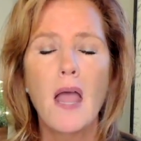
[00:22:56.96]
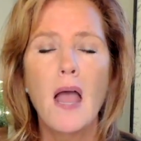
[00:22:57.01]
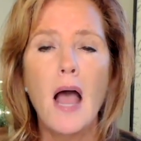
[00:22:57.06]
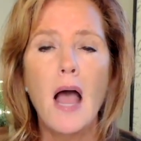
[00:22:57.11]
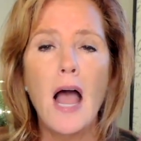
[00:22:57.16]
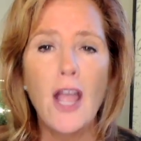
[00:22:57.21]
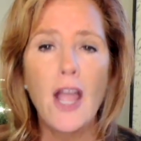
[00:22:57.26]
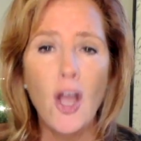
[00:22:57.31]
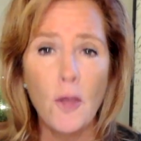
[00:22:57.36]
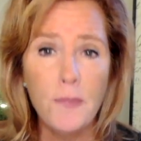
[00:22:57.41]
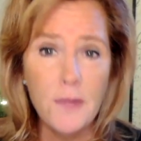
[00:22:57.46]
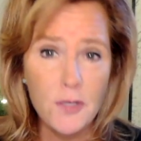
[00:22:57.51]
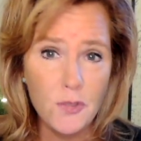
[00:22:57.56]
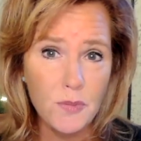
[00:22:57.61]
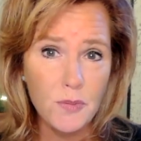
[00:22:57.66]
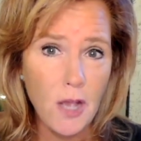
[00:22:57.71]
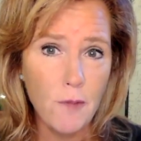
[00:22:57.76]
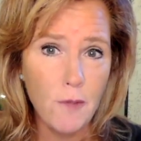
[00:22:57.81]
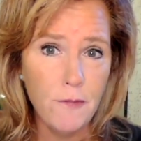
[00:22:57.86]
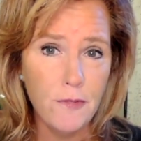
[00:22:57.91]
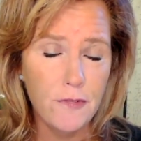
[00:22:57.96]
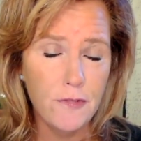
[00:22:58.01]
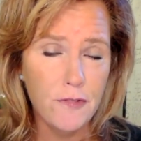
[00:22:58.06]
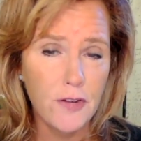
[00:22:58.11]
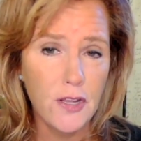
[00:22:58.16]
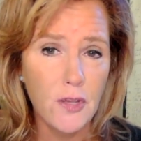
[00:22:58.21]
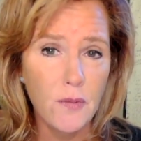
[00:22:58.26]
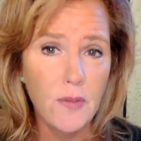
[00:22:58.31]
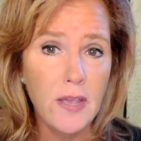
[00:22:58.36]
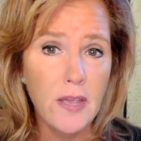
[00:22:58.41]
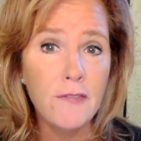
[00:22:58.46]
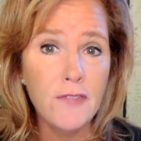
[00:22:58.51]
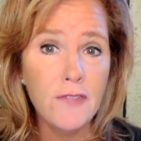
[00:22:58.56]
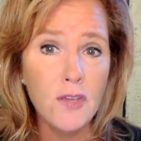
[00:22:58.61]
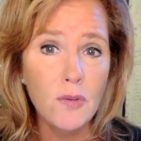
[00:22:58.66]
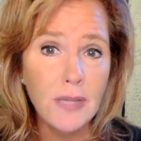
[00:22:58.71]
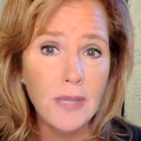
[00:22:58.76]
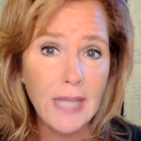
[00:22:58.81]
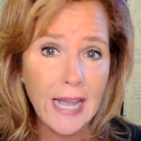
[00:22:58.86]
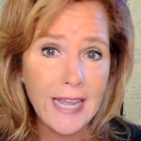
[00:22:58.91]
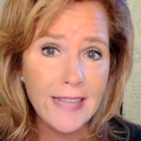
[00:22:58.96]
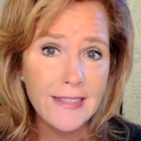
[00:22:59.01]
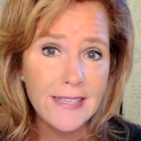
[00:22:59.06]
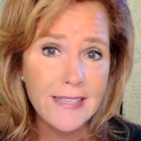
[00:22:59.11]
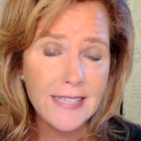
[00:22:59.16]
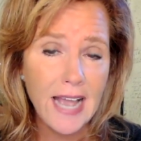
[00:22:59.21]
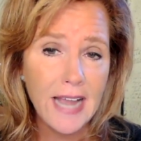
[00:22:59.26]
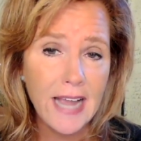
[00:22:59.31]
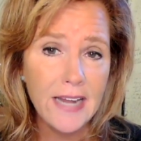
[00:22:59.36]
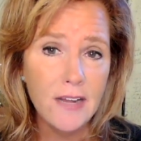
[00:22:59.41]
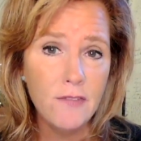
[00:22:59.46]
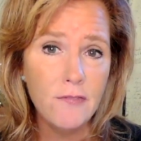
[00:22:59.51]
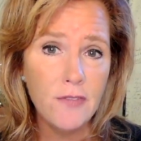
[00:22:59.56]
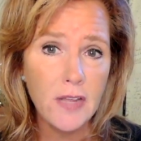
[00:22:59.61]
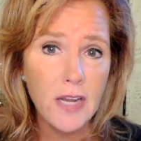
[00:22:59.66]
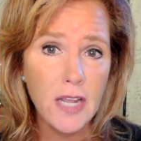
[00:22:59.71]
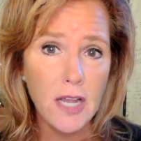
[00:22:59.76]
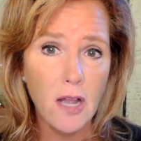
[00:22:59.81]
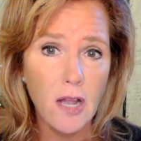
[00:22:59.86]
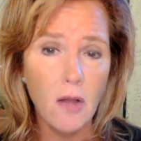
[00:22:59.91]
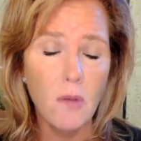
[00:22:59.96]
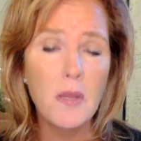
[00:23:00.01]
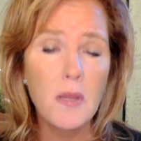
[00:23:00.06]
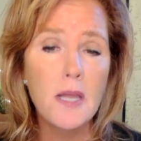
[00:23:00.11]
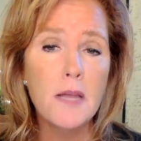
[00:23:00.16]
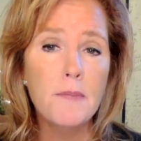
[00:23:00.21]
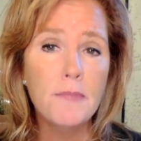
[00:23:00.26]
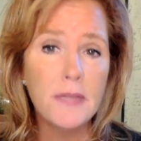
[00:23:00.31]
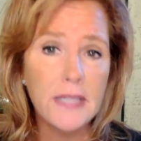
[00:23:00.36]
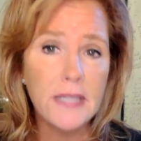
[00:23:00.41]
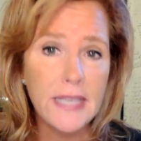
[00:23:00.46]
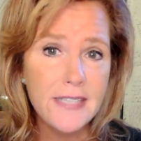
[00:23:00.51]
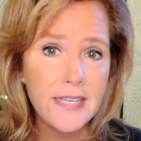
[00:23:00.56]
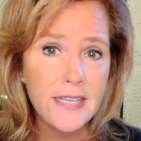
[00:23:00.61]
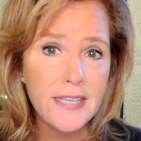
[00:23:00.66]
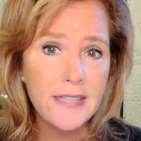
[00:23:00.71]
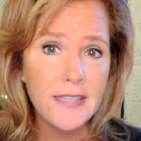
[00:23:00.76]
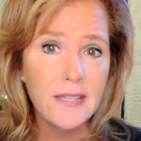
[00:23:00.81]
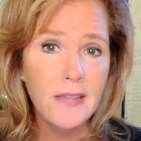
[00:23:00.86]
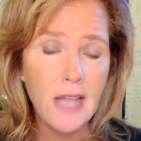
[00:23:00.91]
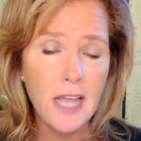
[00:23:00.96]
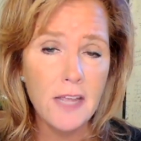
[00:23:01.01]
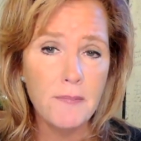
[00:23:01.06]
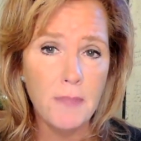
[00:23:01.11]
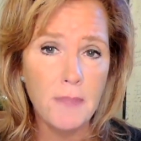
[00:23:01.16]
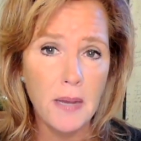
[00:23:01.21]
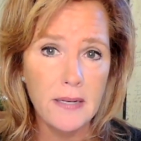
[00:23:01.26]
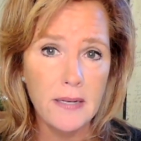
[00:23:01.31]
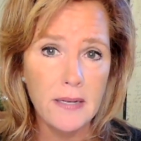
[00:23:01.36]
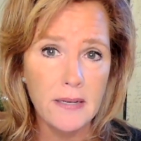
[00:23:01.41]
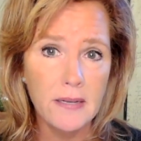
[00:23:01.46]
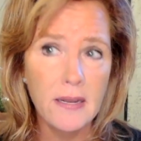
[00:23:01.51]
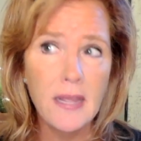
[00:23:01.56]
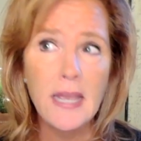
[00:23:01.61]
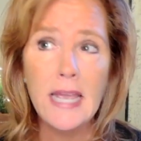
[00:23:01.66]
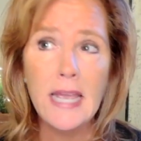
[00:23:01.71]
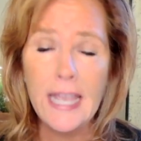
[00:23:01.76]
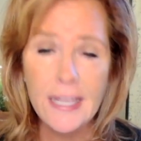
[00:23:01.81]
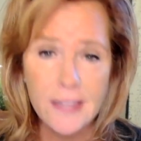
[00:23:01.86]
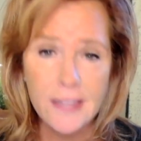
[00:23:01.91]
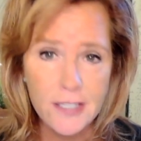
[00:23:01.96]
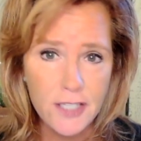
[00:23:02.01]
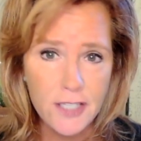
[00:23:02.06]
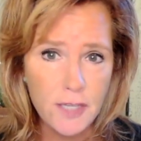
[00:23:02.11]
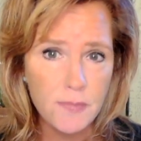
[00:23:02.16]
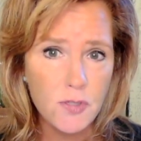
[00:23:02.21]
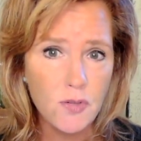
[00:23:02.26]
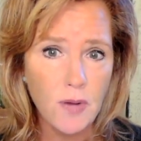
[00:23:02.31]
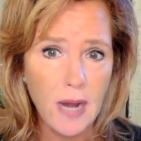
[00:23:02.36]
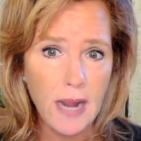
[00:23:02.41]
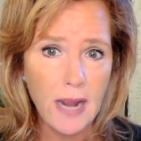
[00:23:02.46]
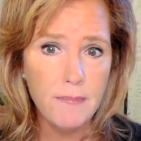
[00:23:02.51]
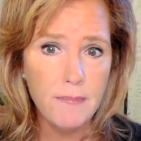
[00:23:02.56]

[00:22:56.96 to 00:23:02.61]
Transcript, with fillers: I hope this was helpful for you. If you like this kind of video, please hit the like button, hit the subscribe